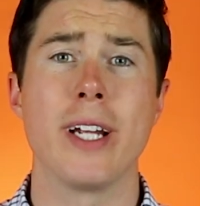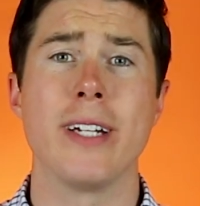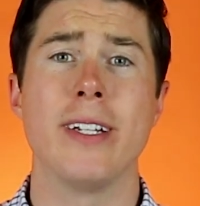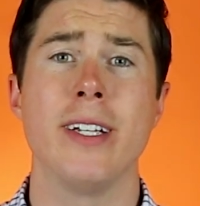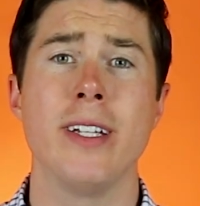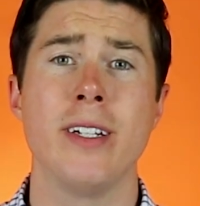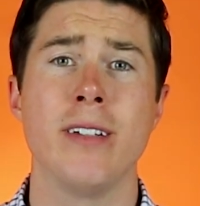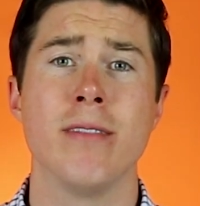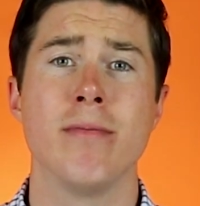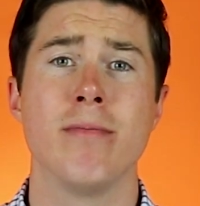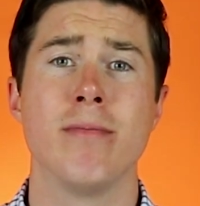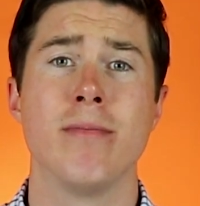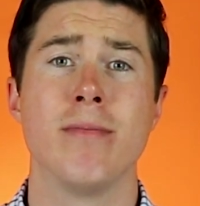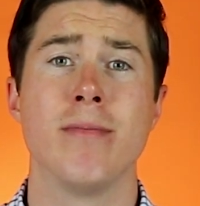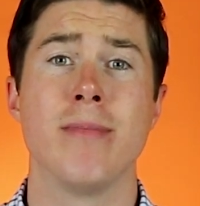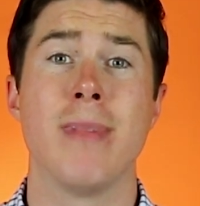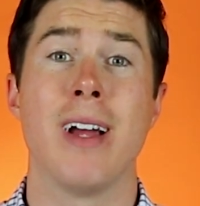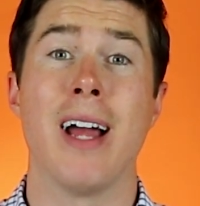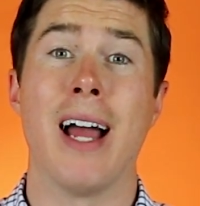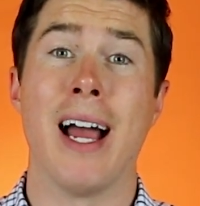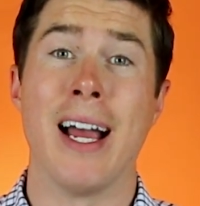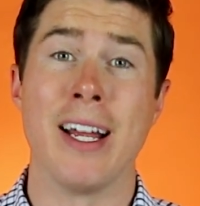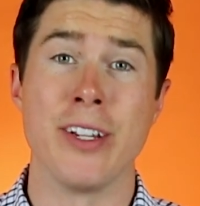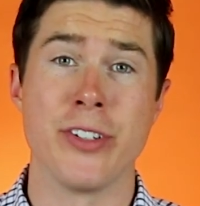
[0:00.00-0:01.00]
I
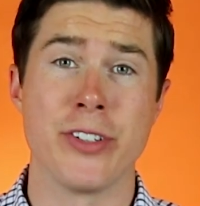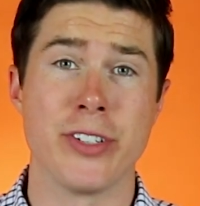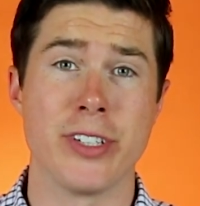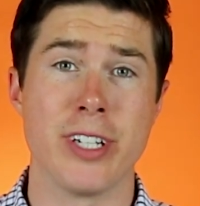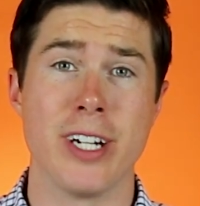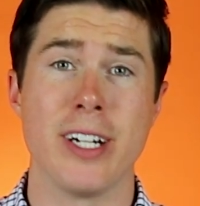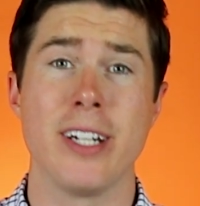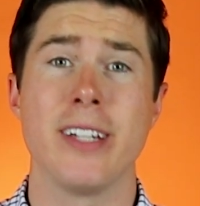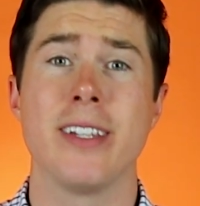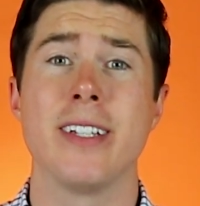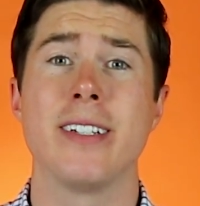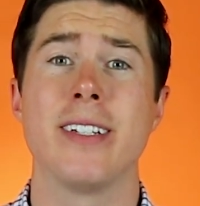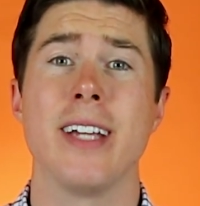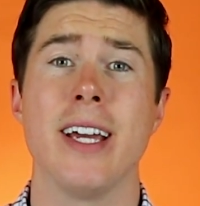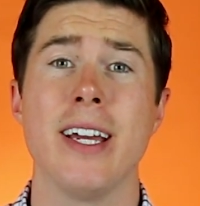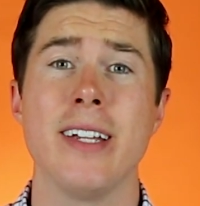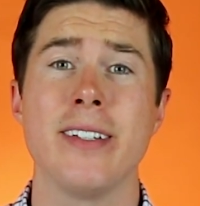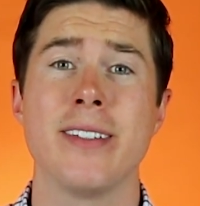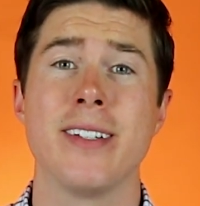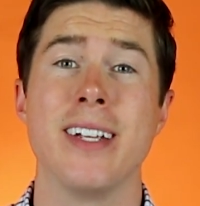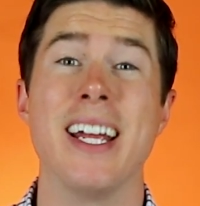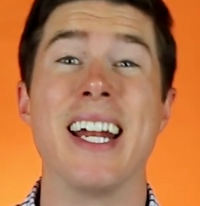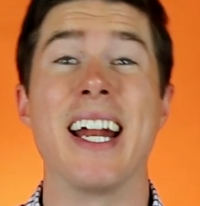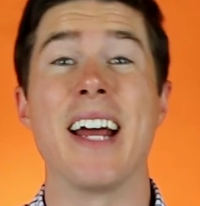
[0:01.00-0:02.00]
did? I studied the
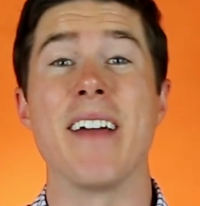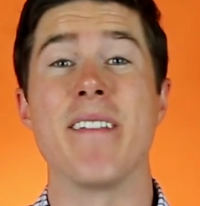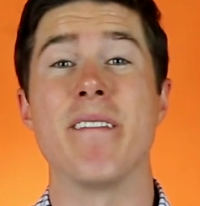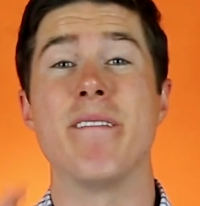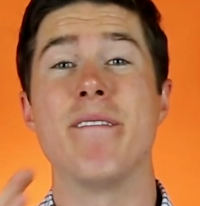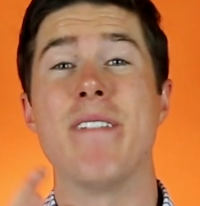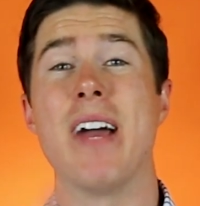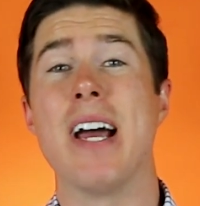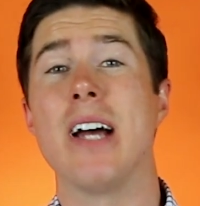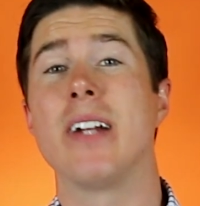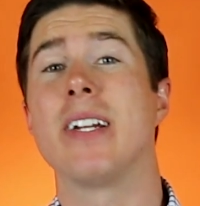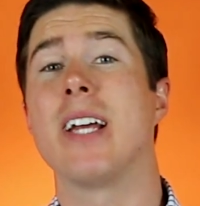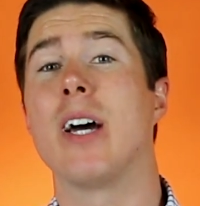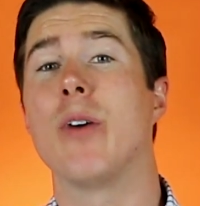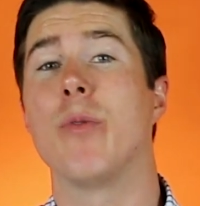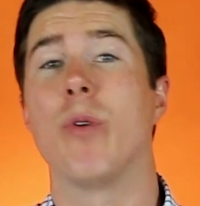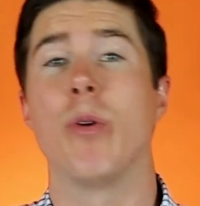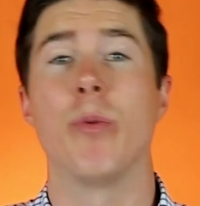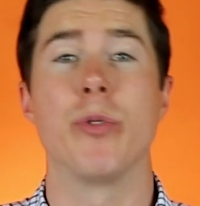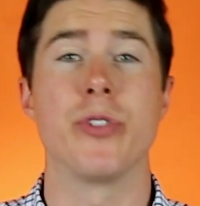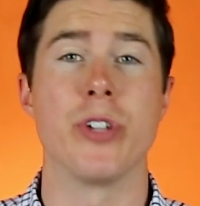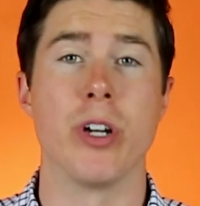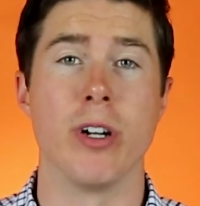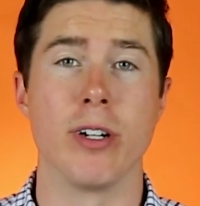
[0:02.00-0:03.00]
test and I found out
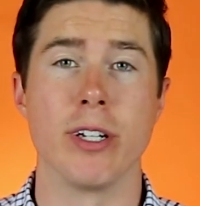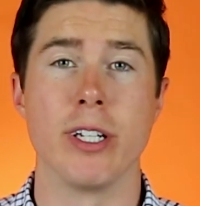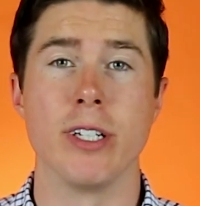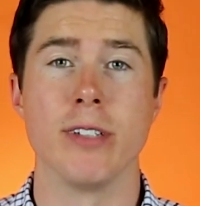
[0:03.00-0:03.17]
what was on